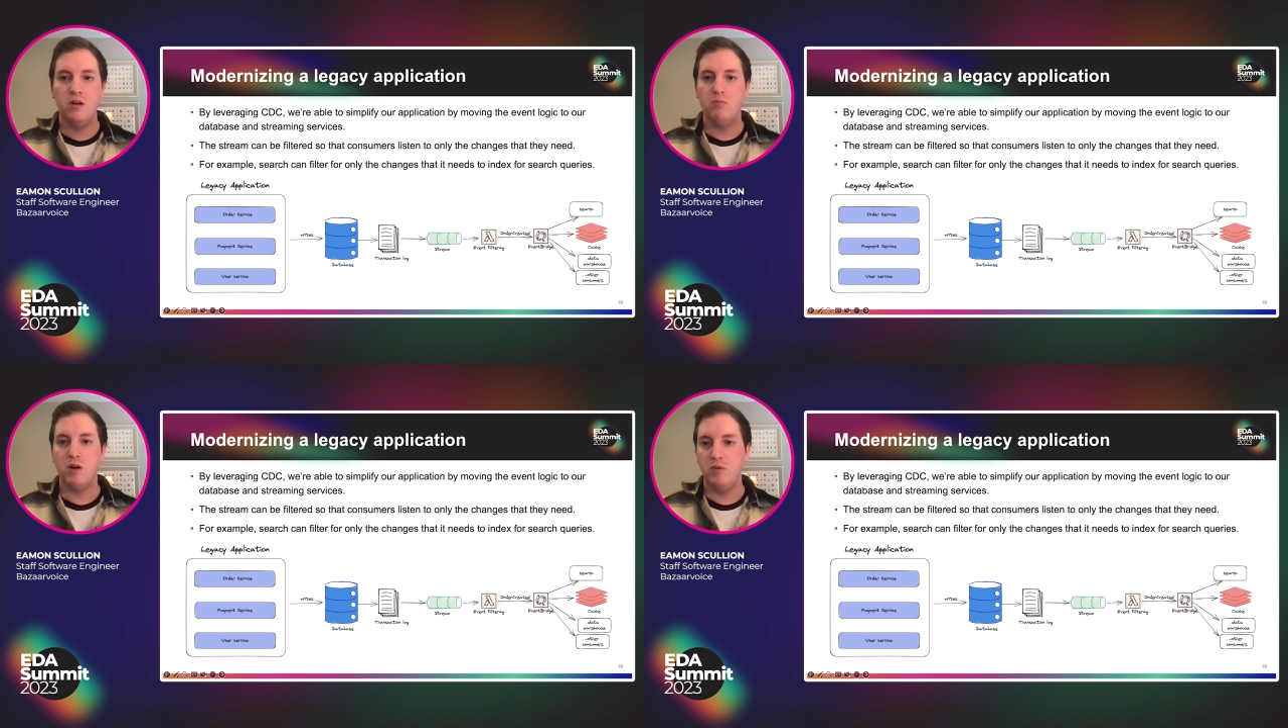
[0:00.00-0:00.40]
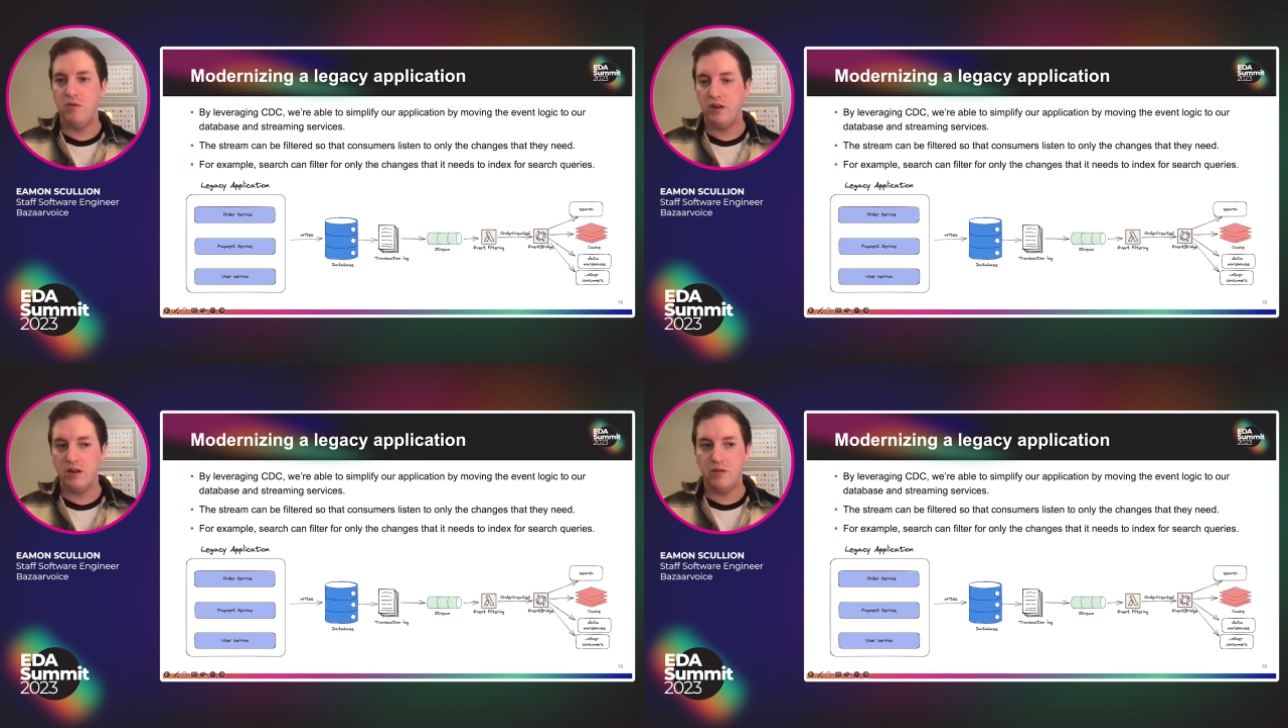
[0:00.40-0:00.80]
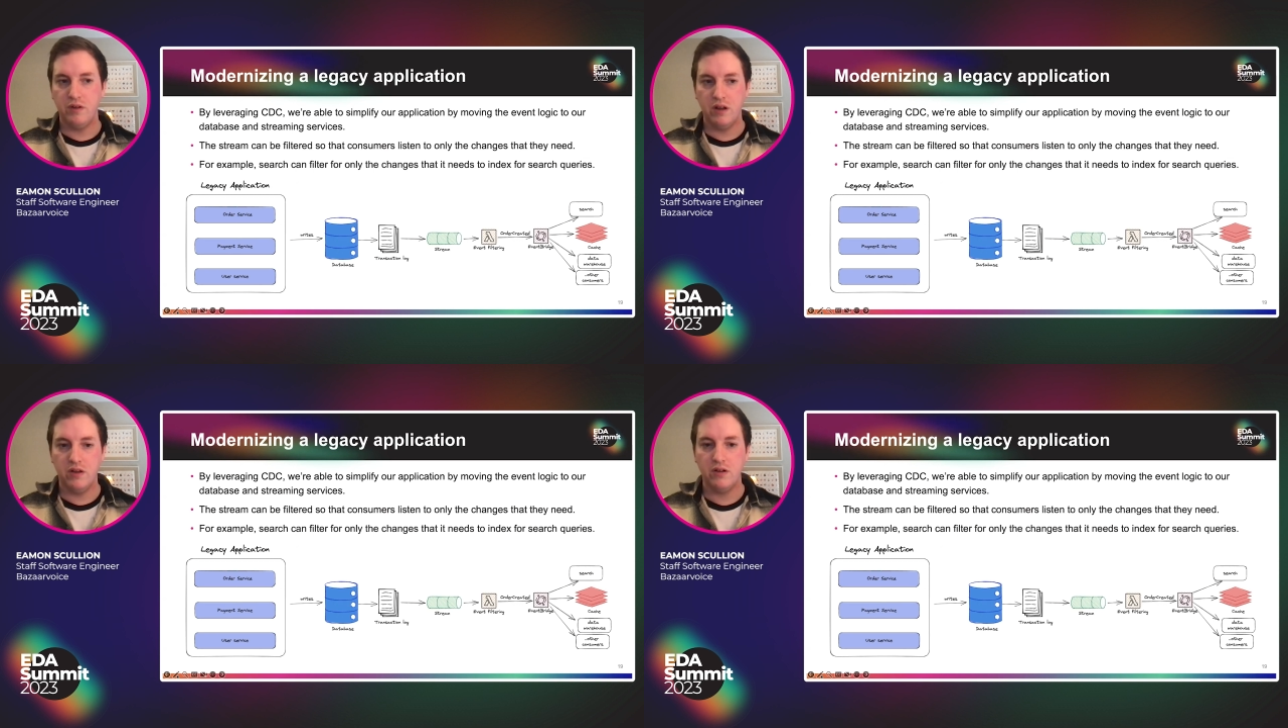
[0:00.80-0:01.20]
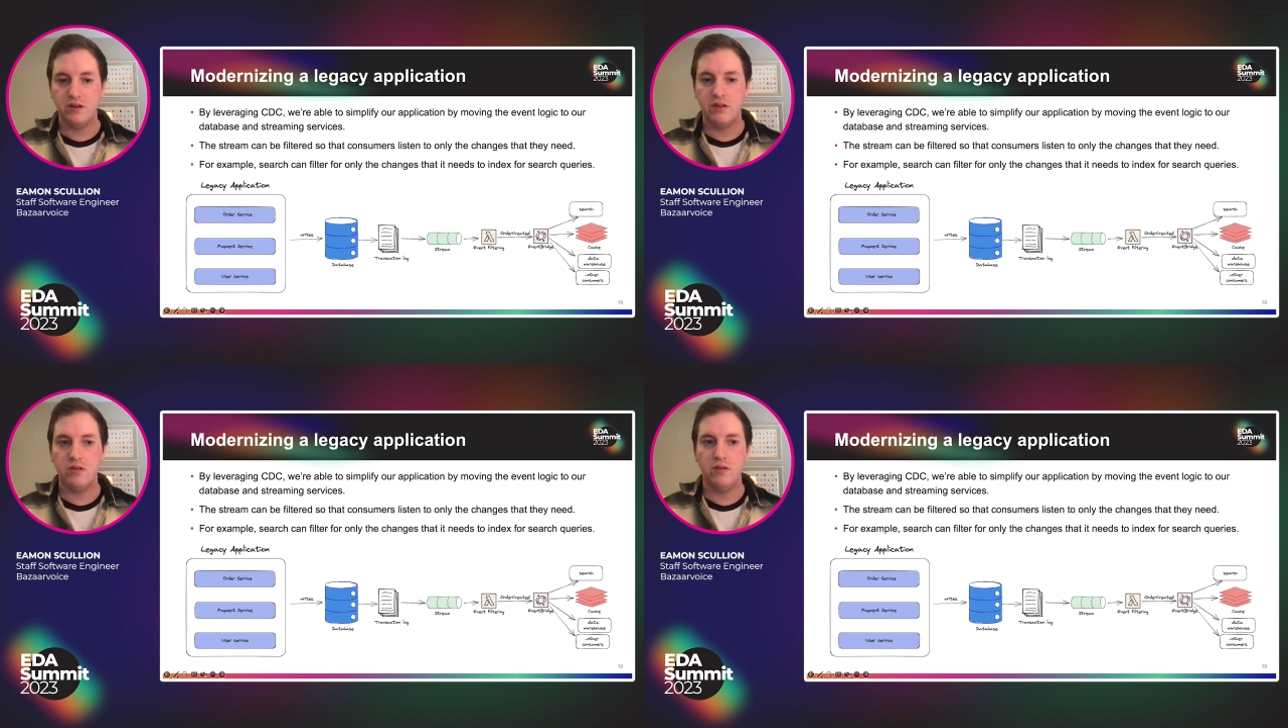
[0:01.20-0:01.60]
by moving the event
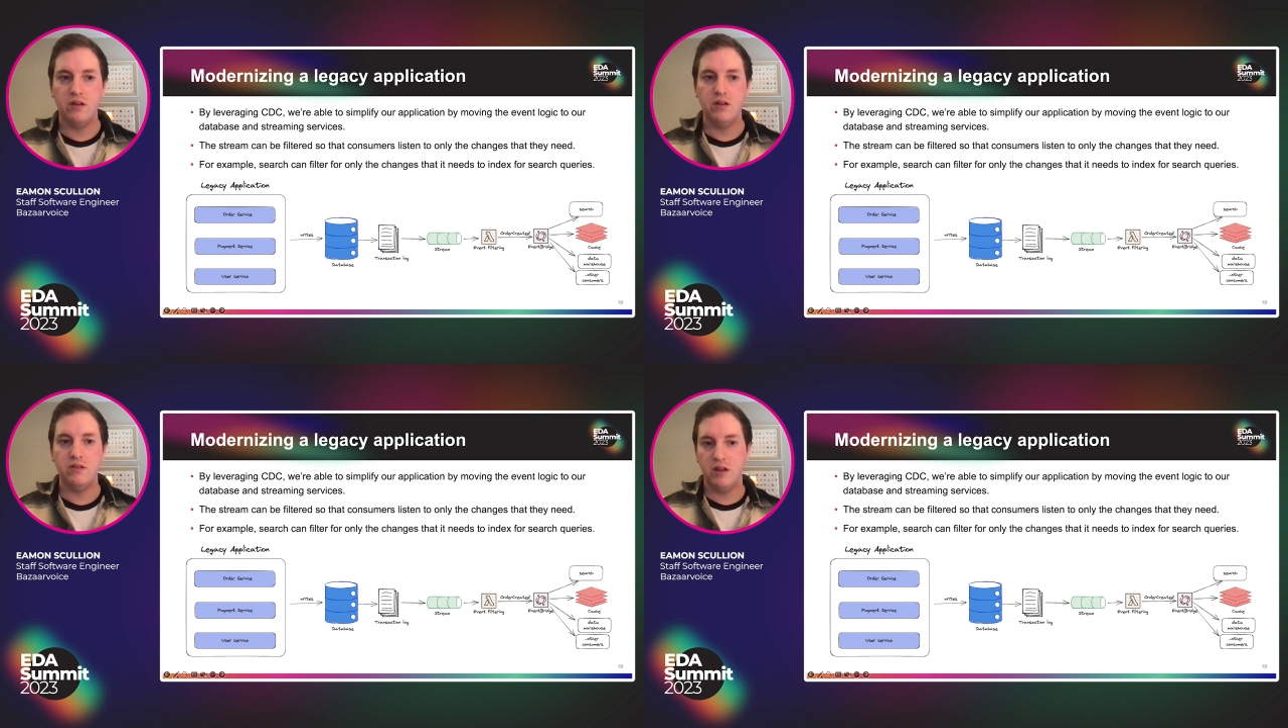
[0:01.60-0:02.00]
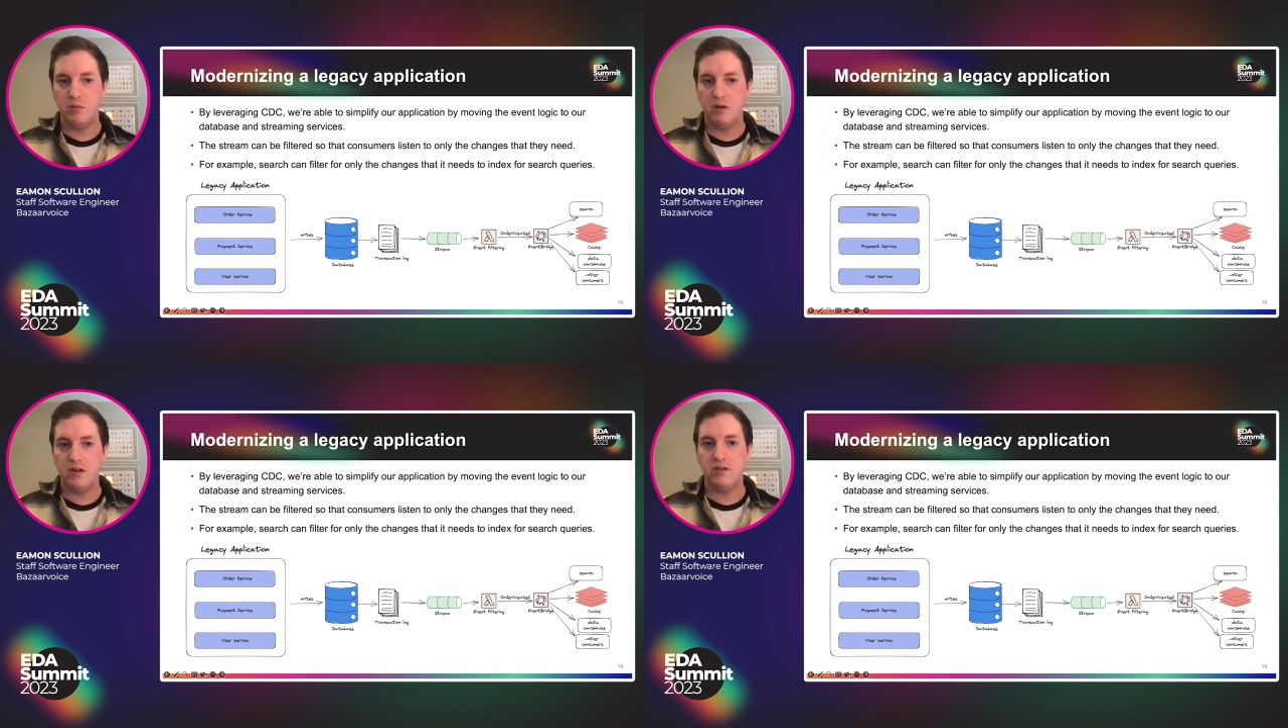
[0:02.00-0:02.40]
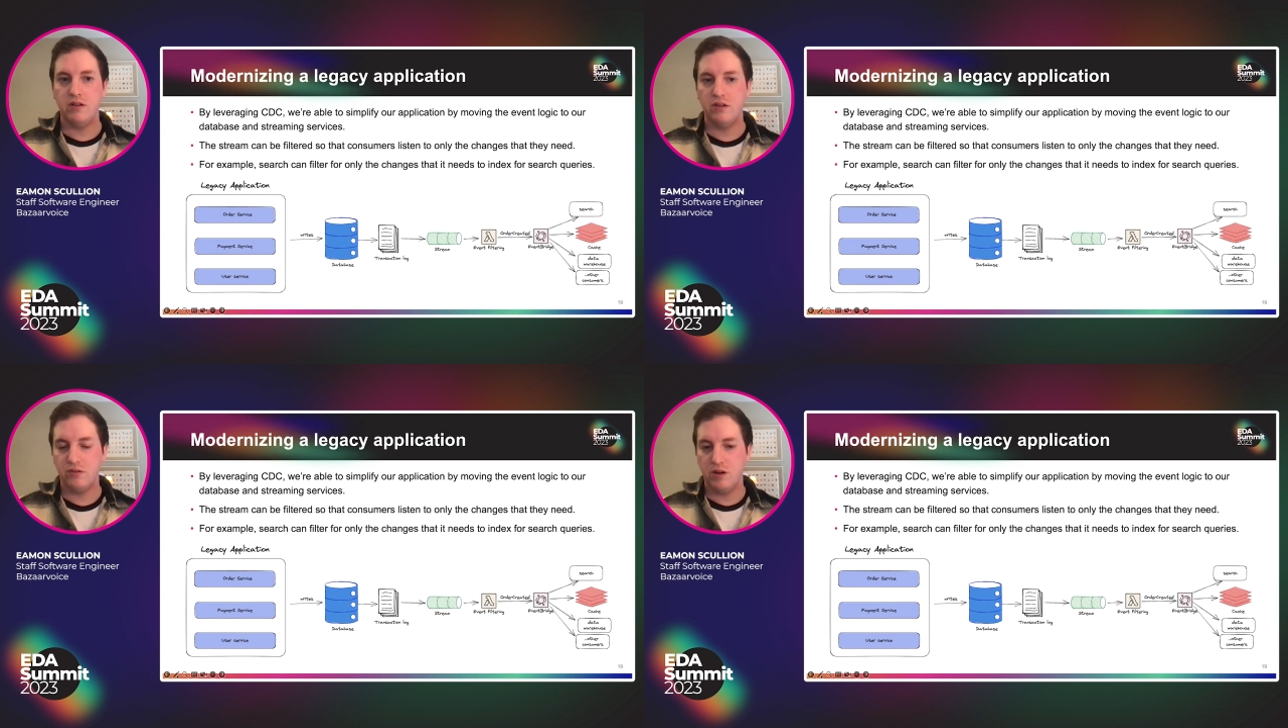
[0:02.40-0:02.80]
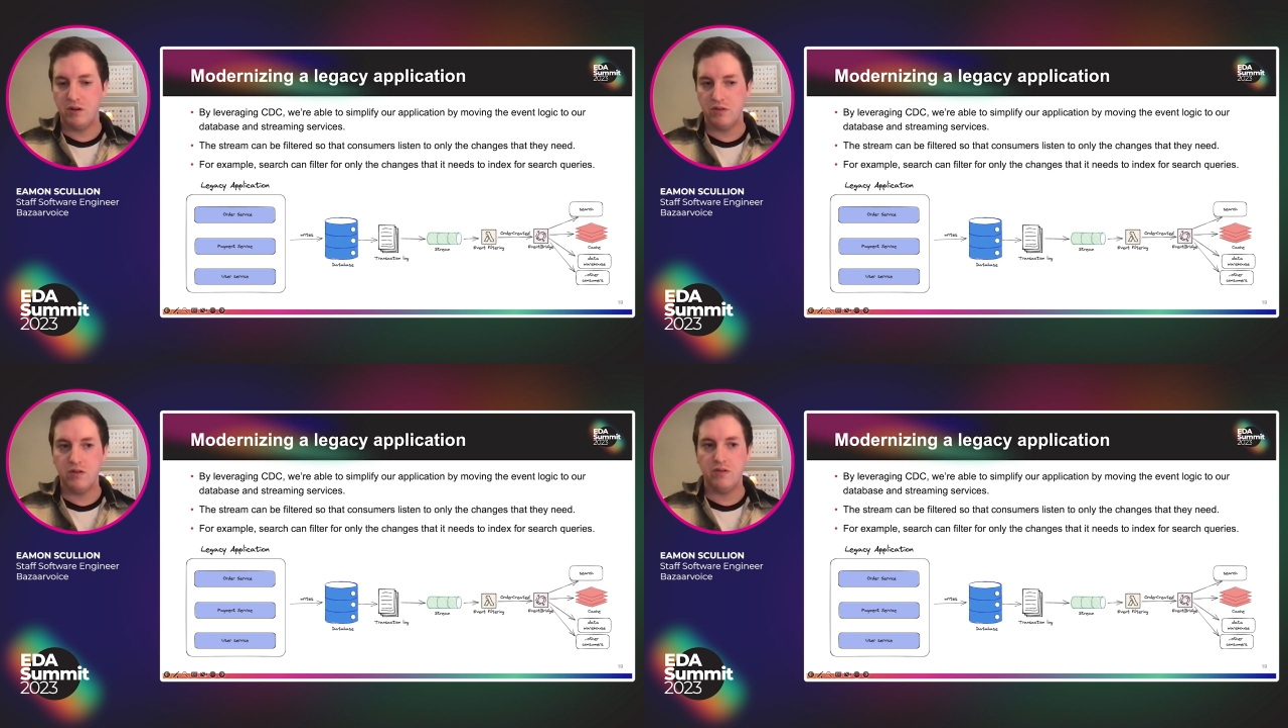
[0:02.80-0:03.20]
logic to the database and
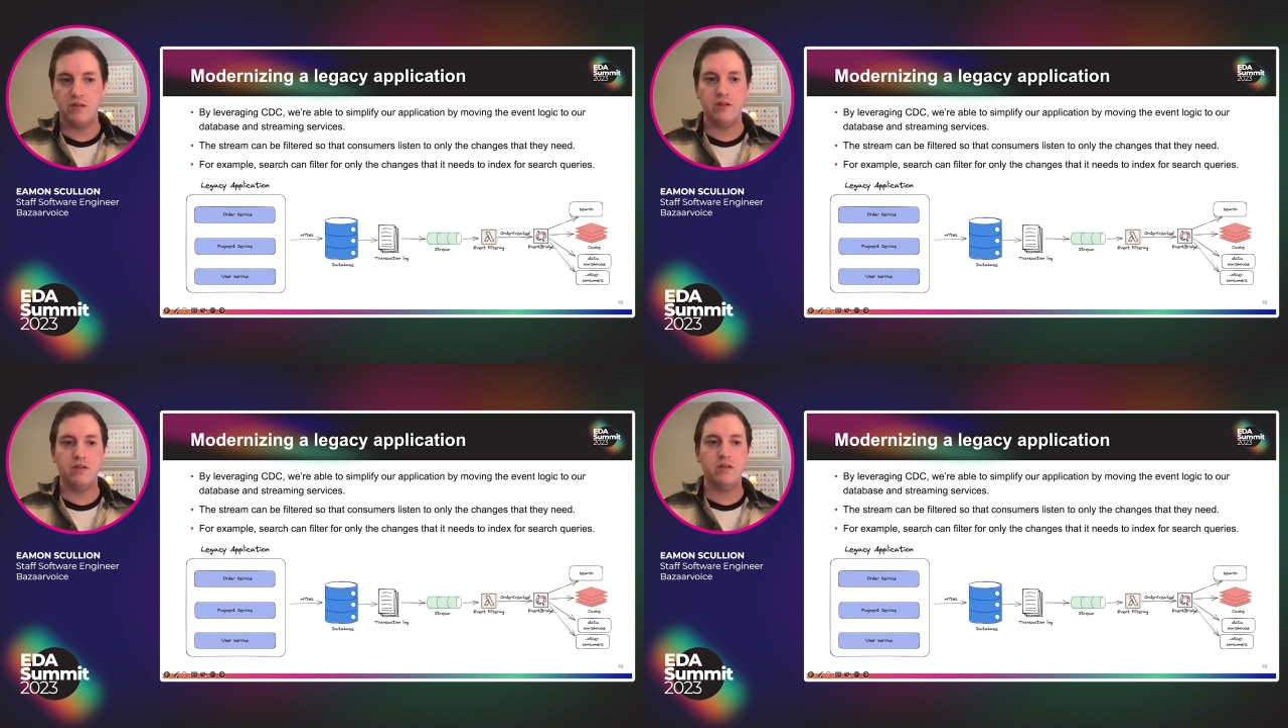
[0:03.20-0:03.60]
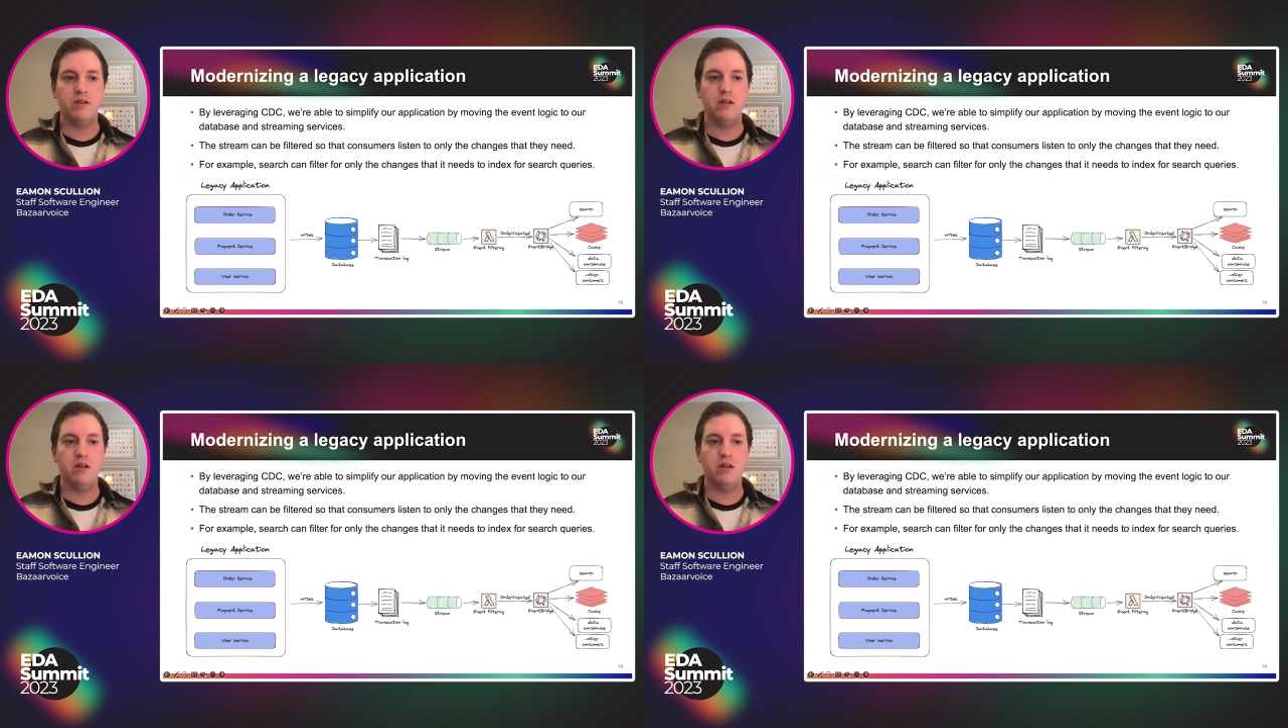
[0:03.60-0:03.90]
streaming services.